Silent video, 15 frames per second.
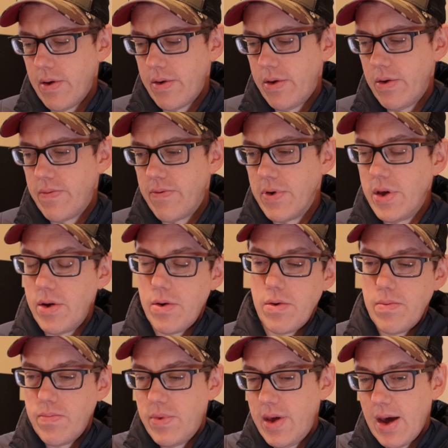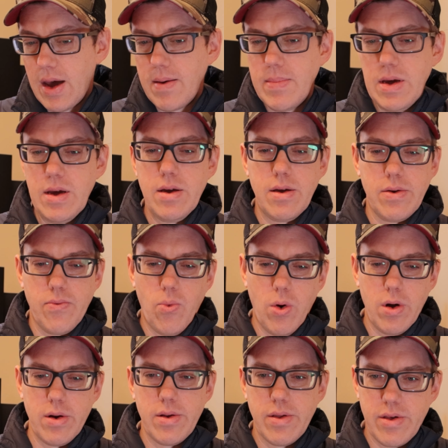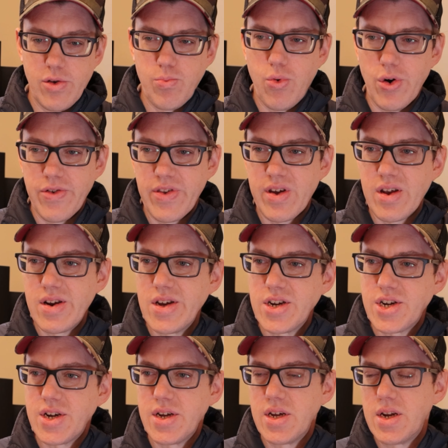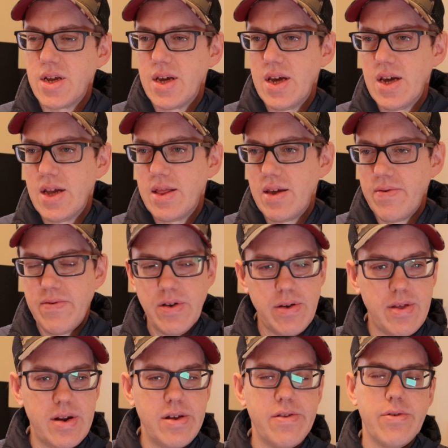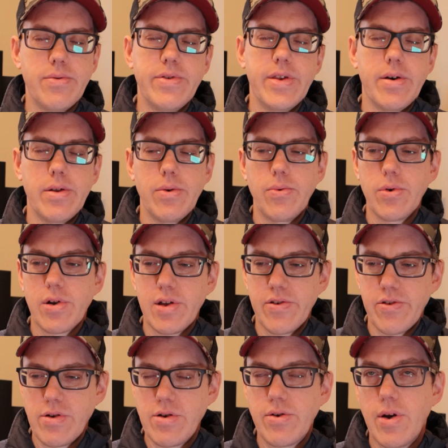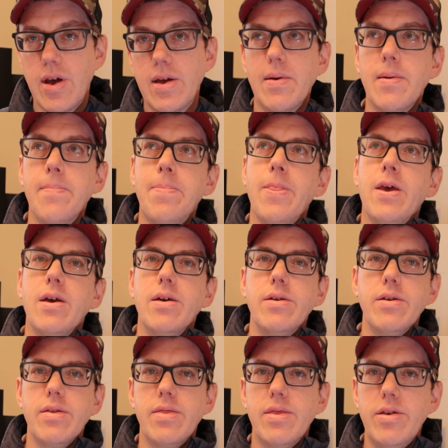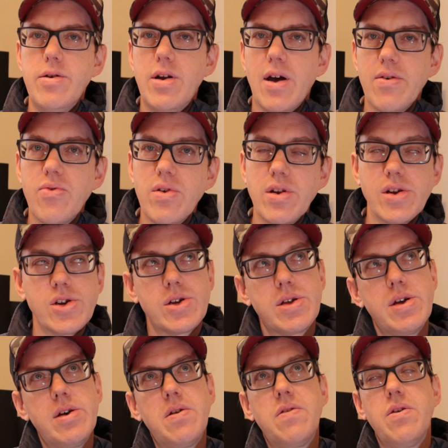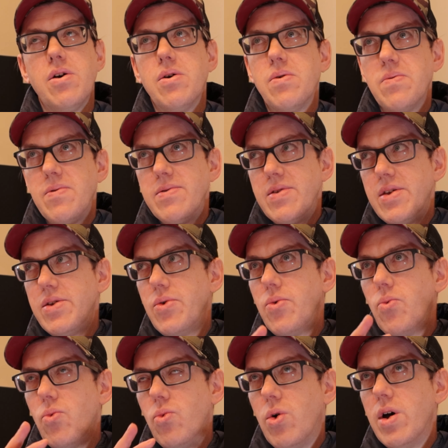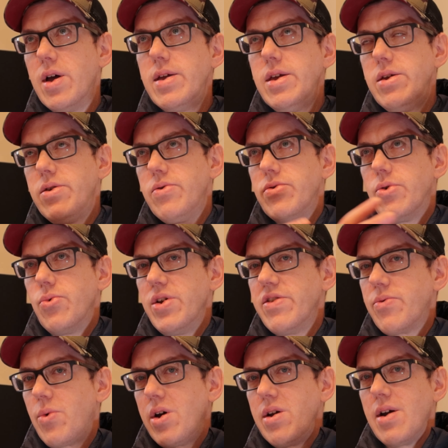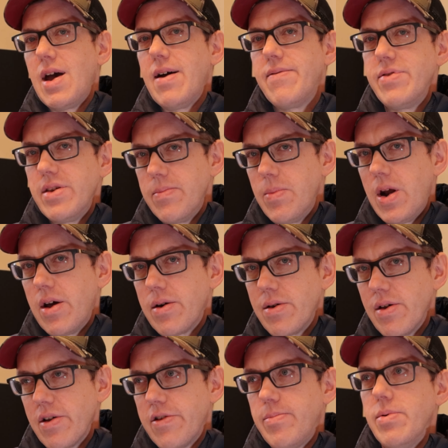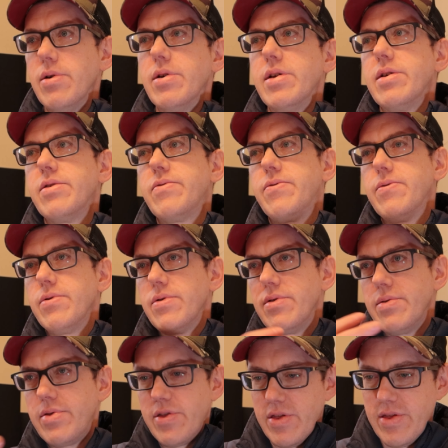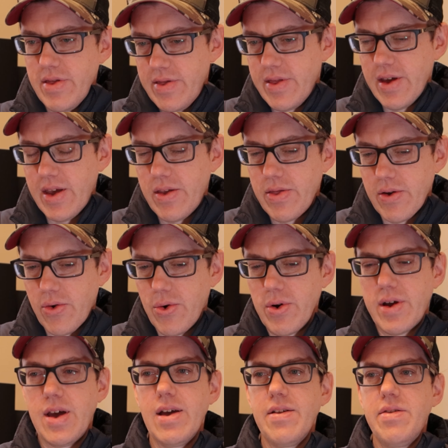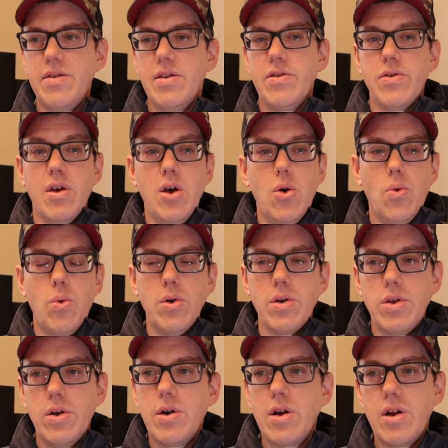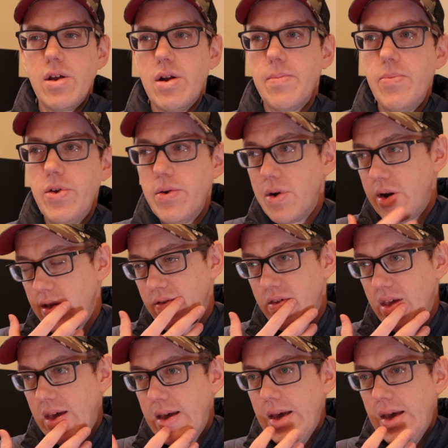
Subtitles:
good for you. The IME supports the condition, and they feel that it's a result of the work injury. Great, you're not finished. So the reason why you're having the medical expert for the court case is, what you're going to end up doing is,